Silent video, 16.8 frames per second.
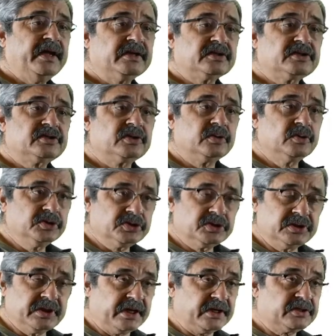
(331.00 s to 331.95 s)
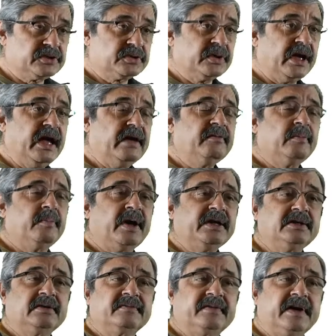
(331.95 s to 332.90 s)
a solution, that is to have a
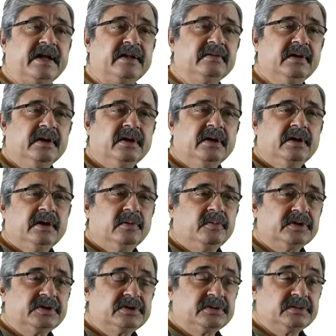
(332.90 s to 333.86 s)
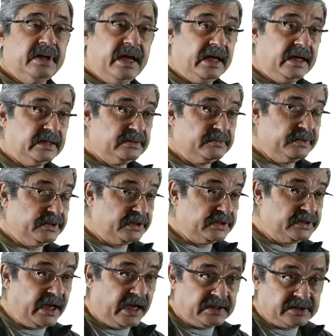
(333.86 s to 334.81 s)
mitral valve which is
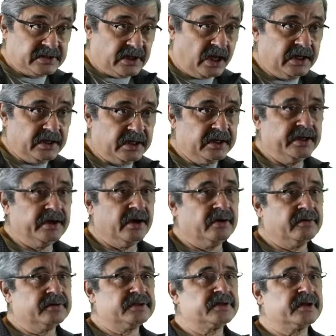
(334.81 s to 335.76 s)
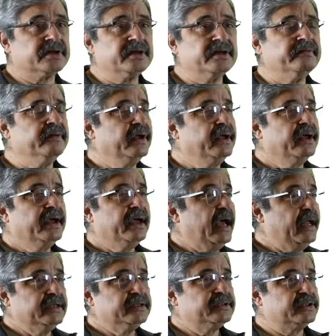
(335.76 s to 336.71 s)
diastolically non-restrictive
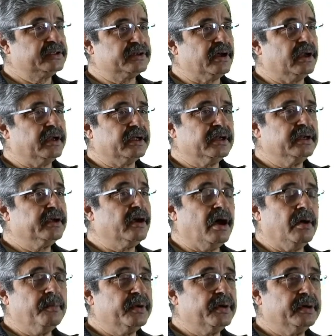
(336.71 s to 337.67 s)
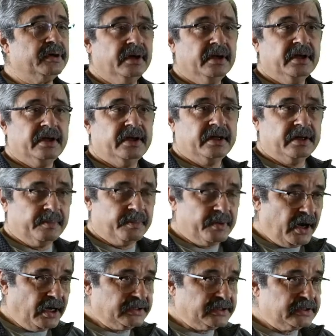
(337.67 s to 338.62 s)
and is systolically competent in a
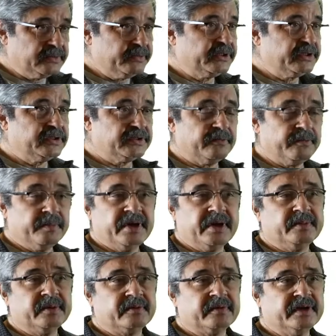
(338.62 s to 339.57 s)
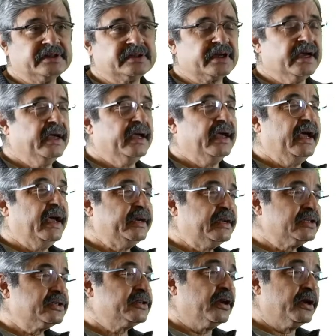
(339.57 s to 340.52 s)
process which is of minimal risk and
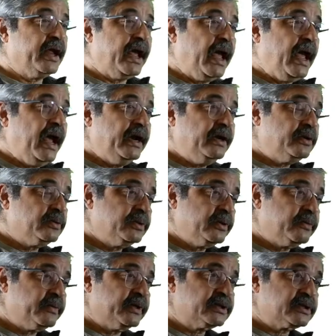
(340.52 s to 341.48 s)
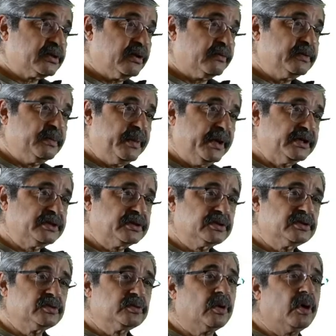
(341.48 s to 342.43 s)
does not add to the risk of the
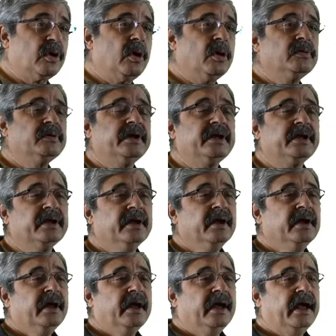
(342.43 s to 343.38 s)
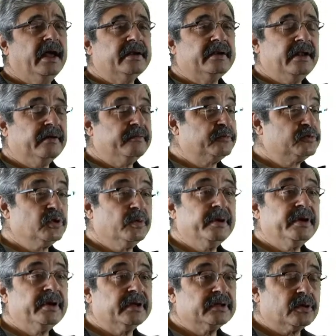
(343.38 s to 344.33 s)
patients who are already have so
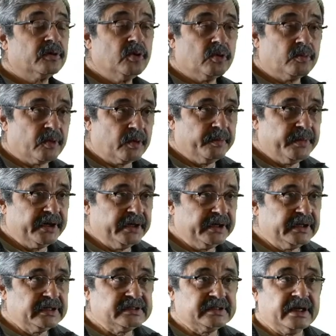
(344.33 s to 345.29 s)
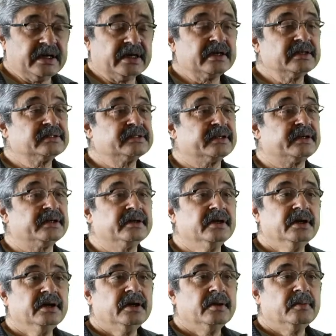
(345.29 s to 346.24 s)
many other comorbidities and are considered
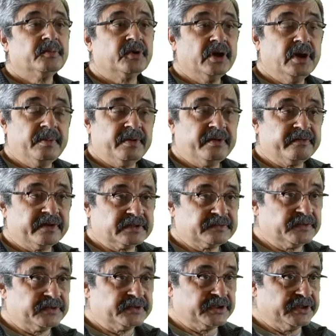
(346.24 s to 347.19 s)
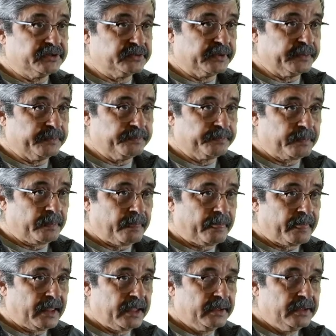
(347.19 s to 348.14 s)
prohibitive risk for surgery.
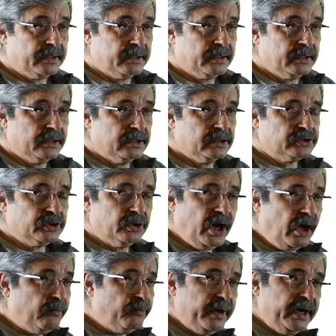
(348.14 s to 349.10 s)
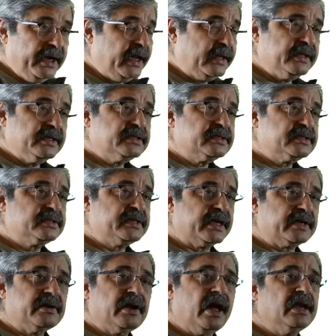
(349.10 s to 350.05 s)
So now, where did this
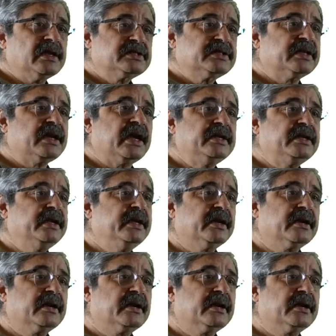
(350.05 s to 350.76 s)
technology and idea